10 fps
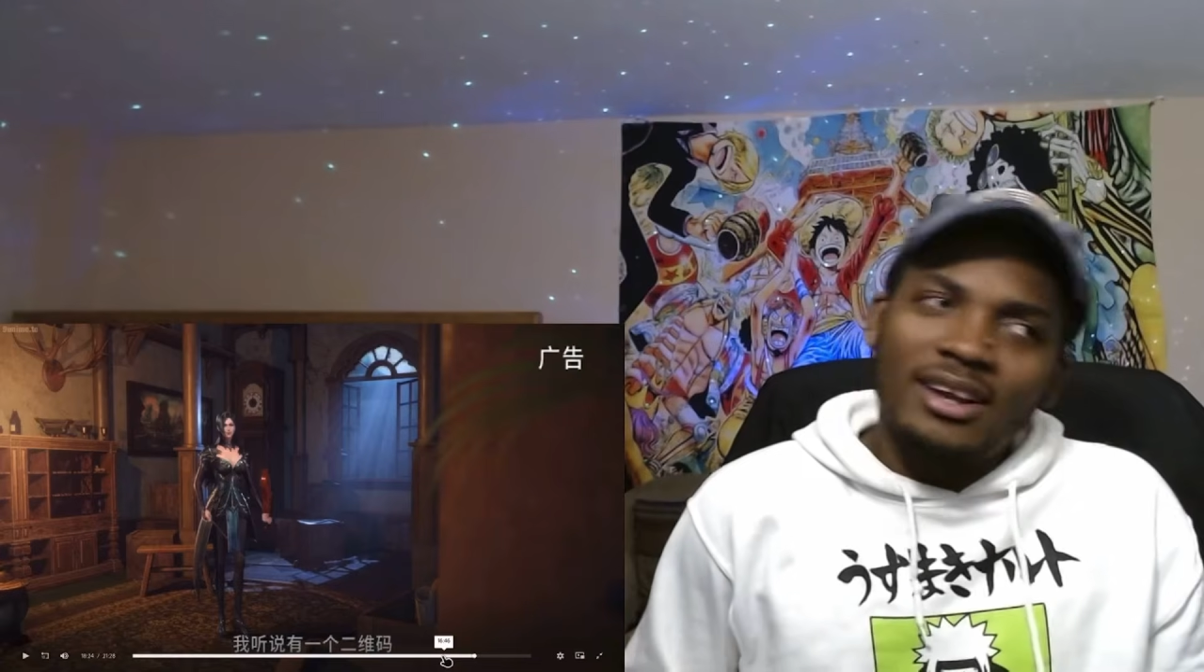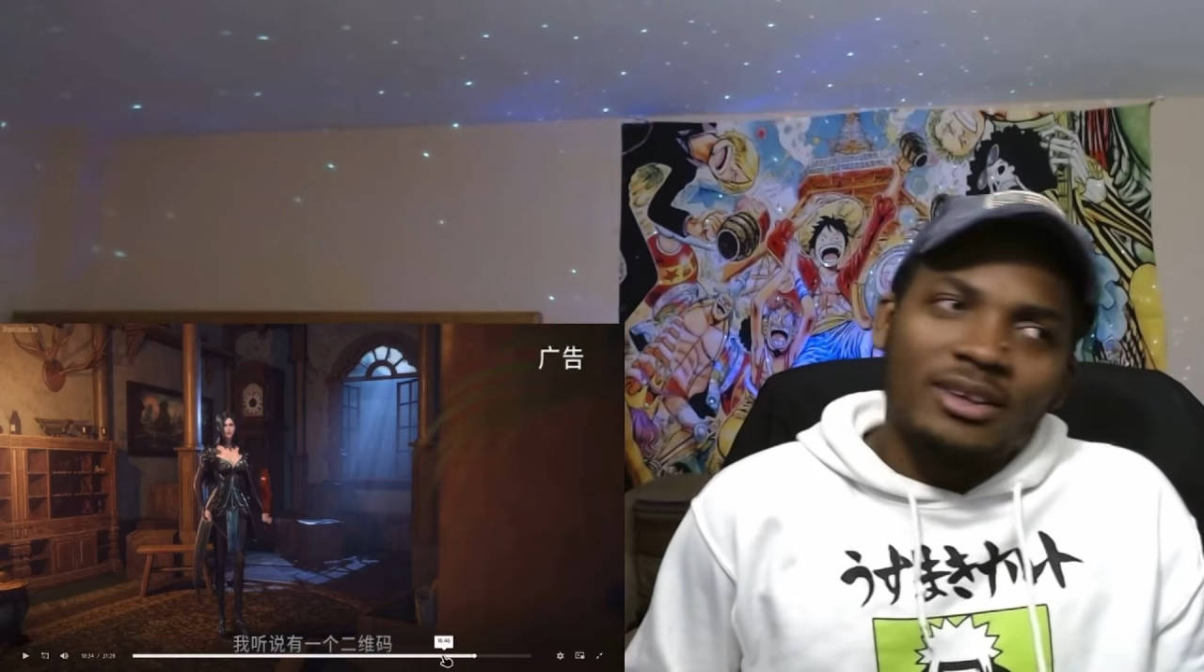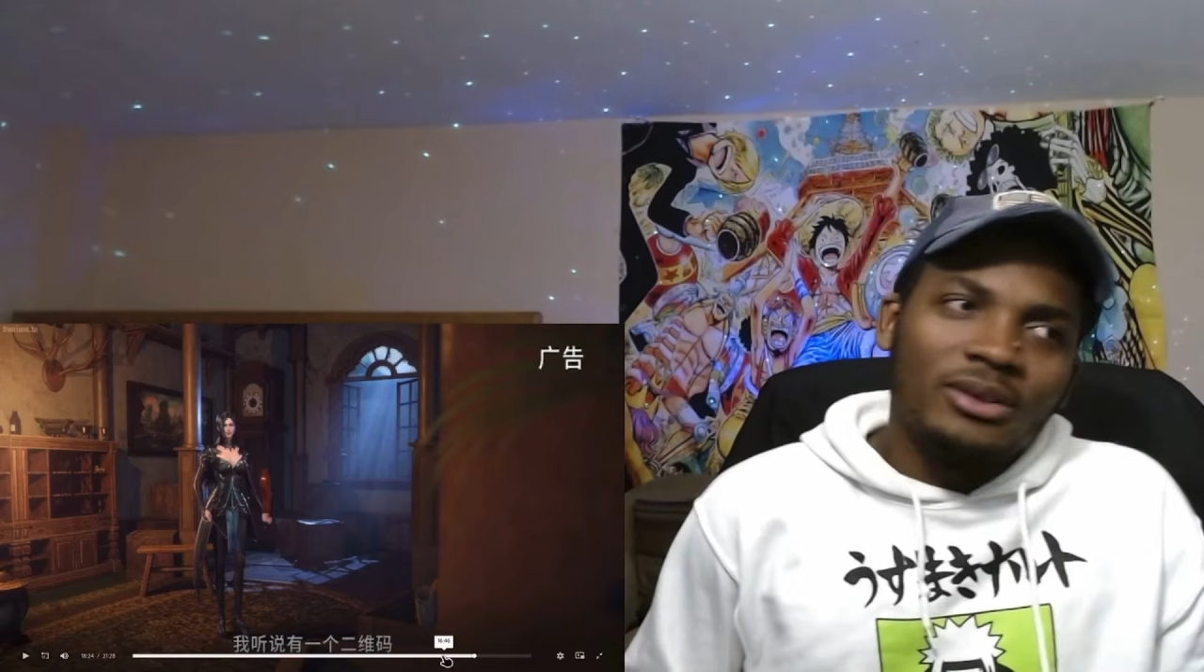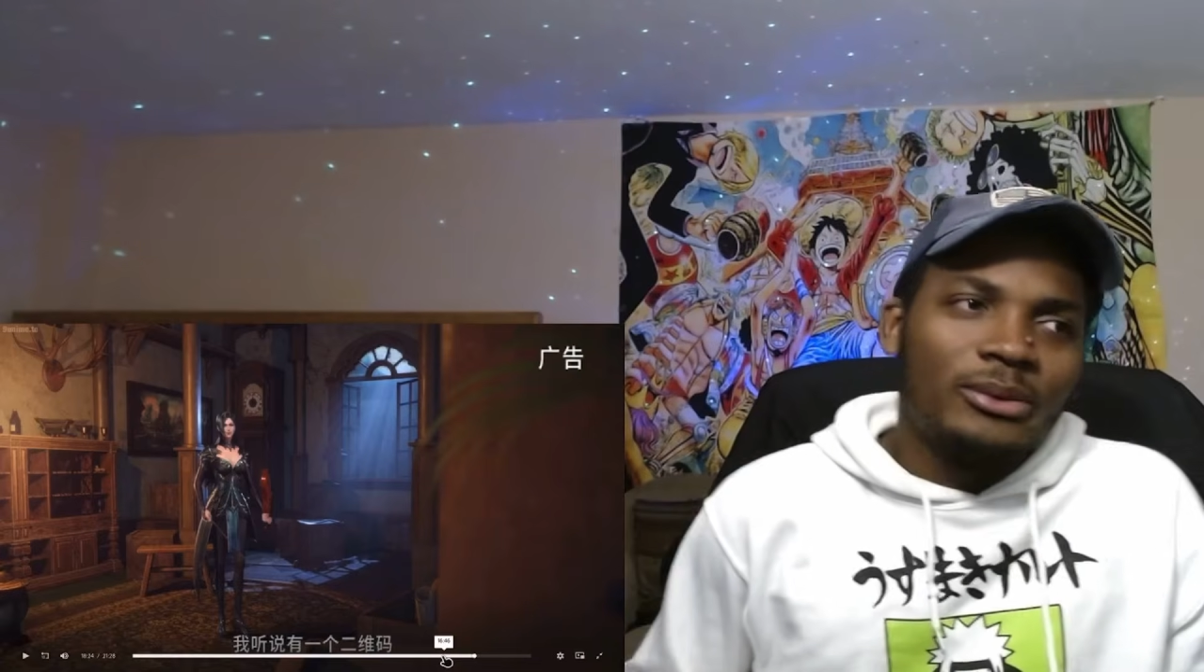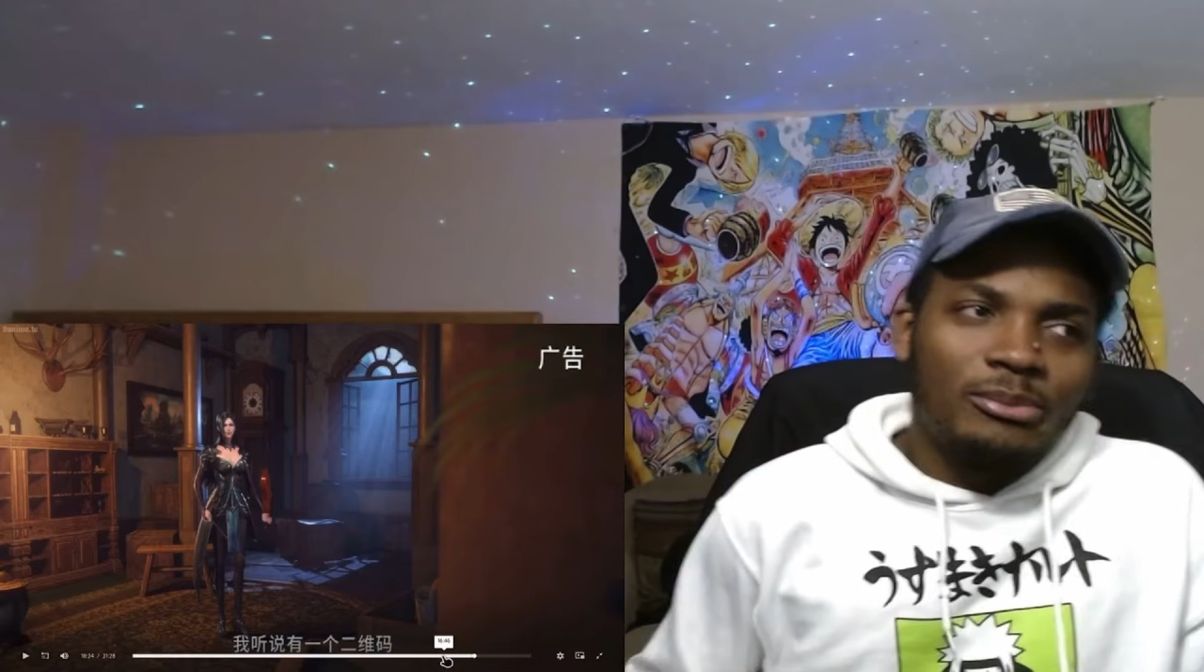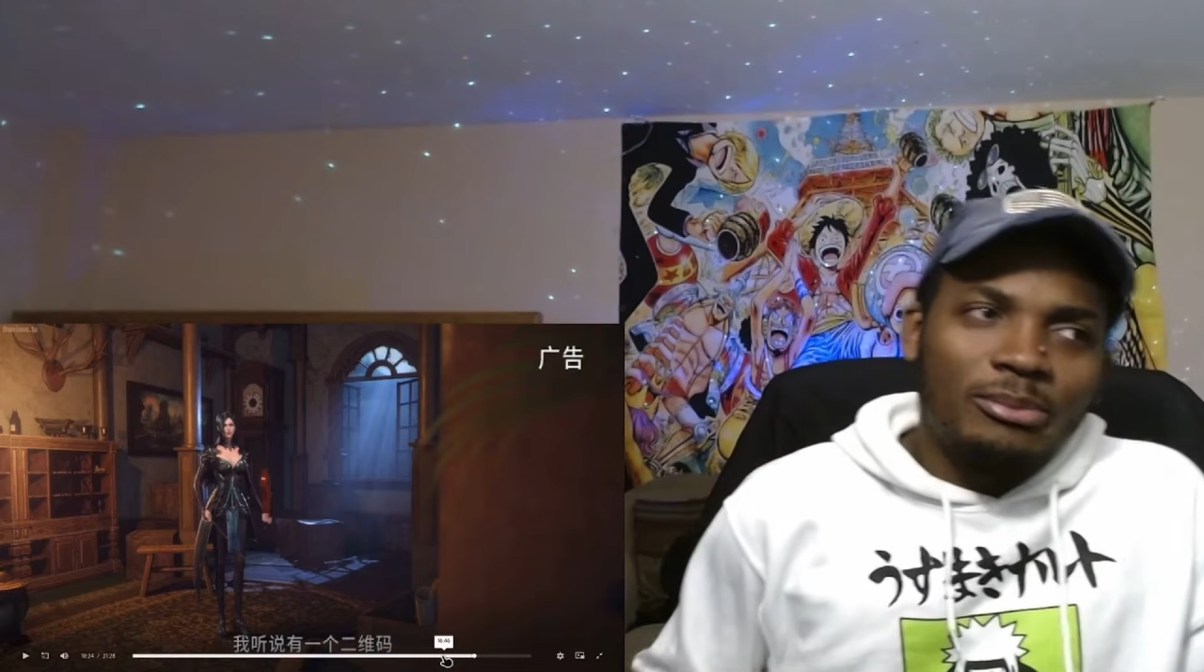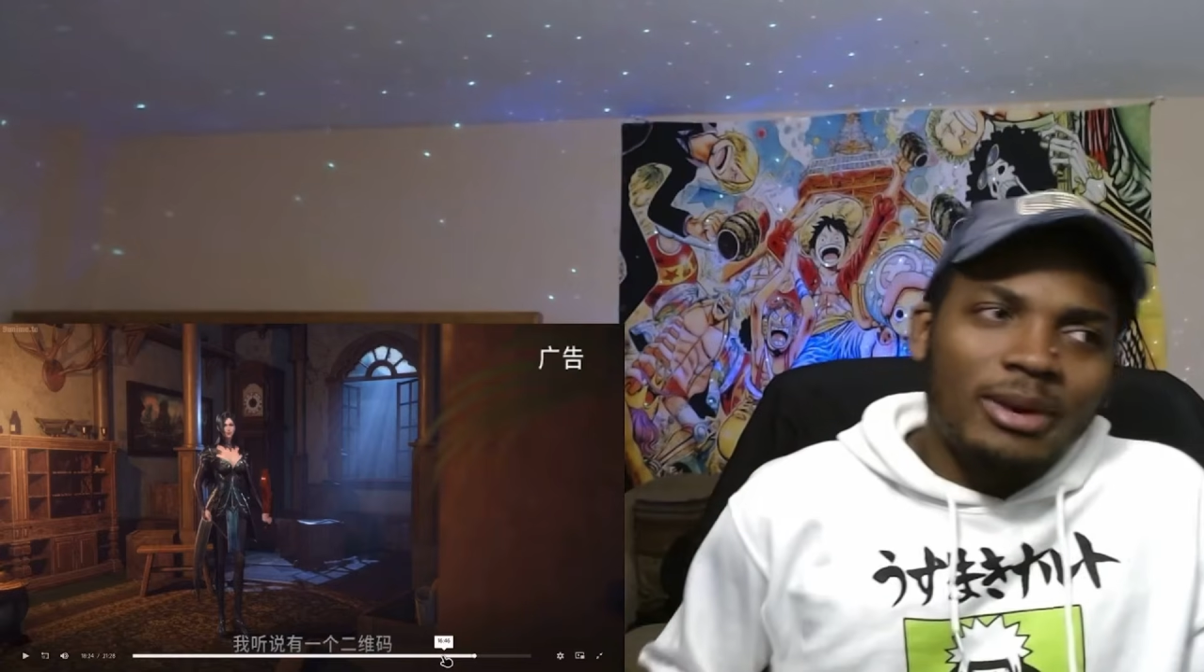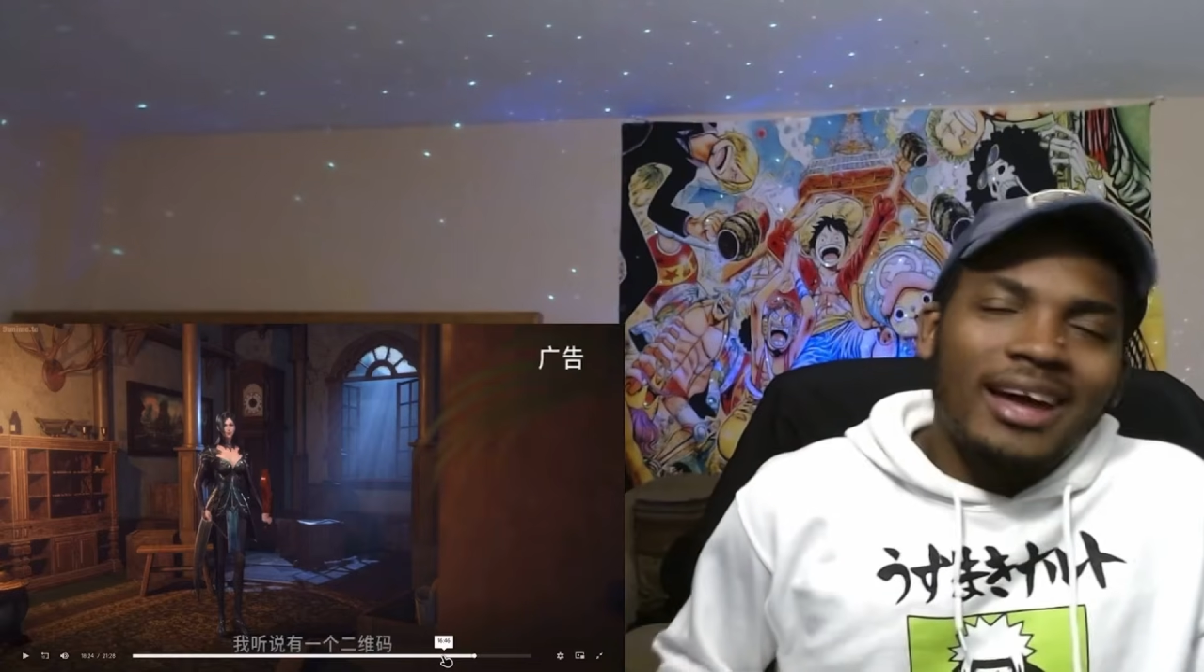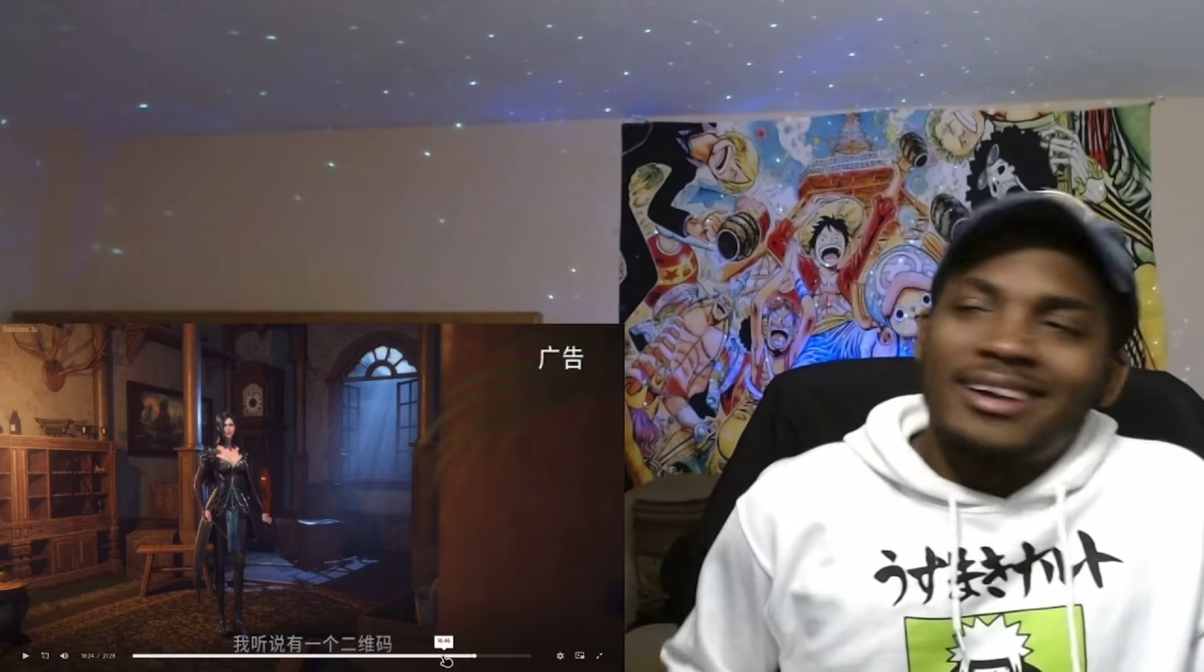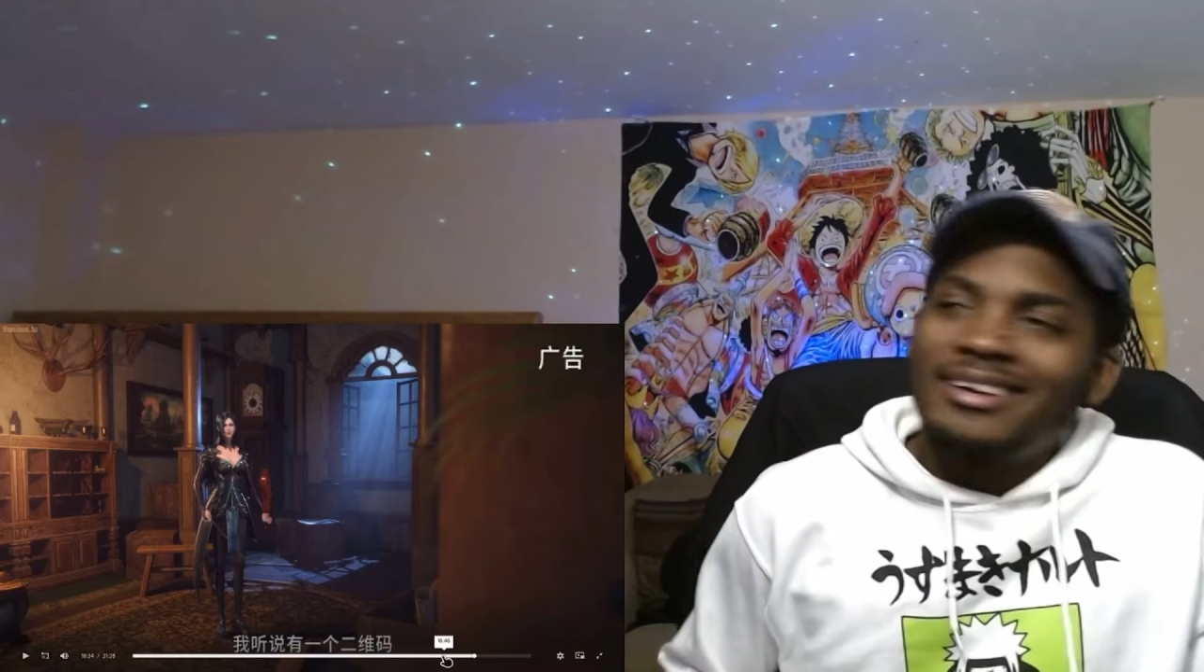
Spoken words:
look back and